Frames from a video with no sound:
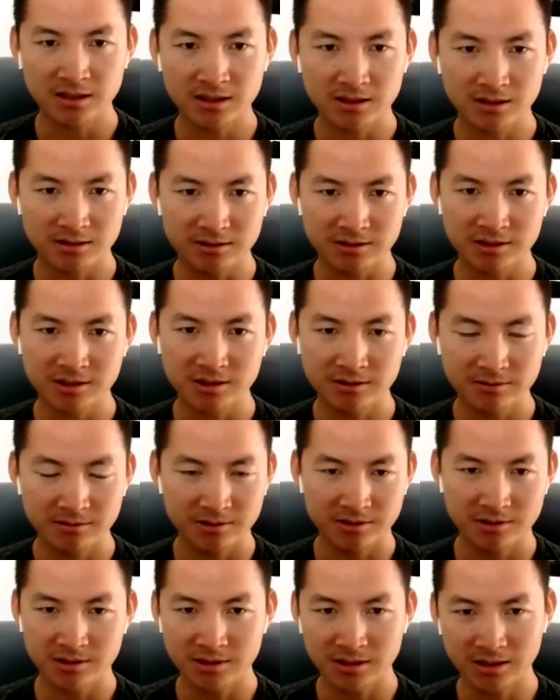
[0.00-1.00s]

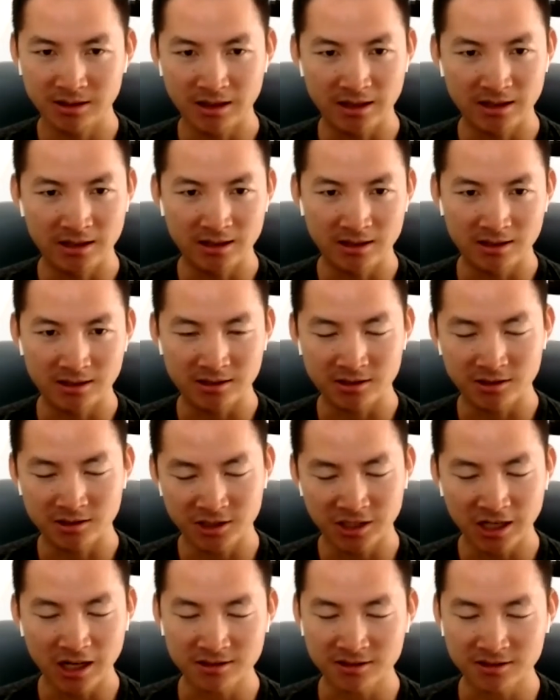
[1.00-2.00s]
the
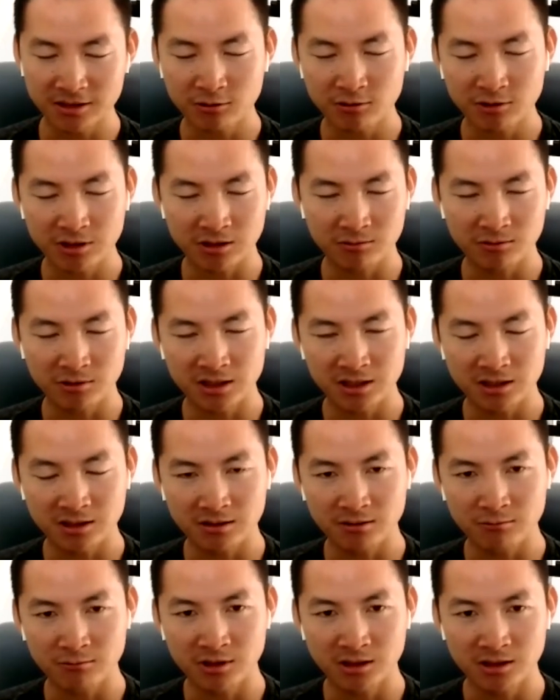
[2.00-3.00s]
shell secret which
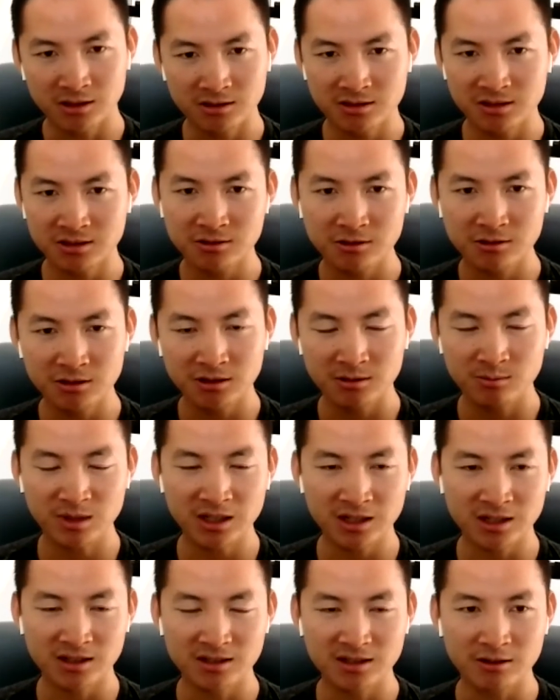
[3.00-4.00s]
just you and
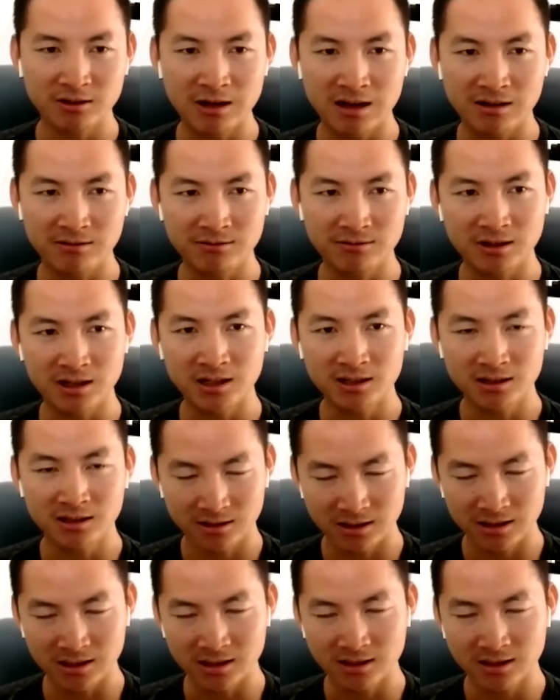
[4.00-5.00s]
me can derive, right?
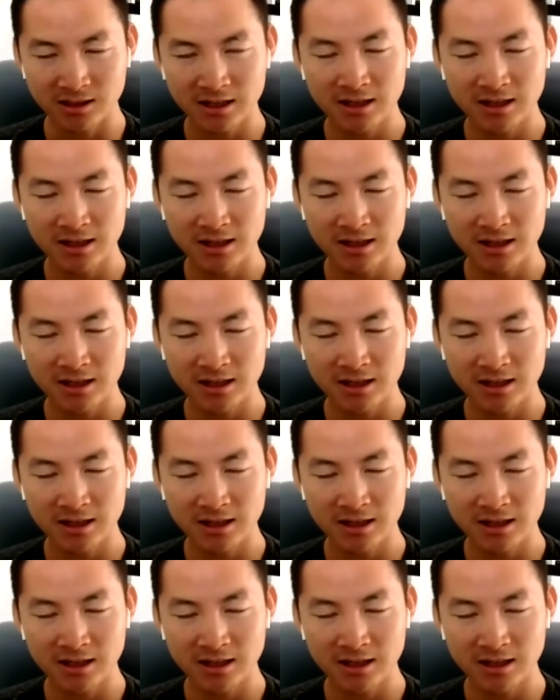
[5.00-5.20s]
Yeah.